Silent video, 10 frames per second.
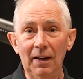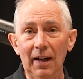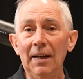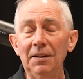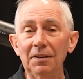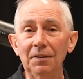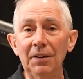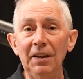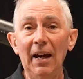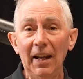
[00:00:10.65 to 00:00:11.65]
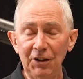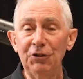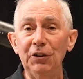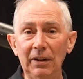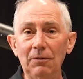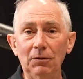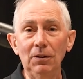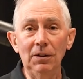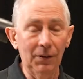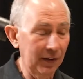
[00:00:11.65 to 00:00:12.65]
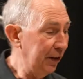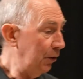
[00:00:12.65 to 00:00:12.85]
and the energy level that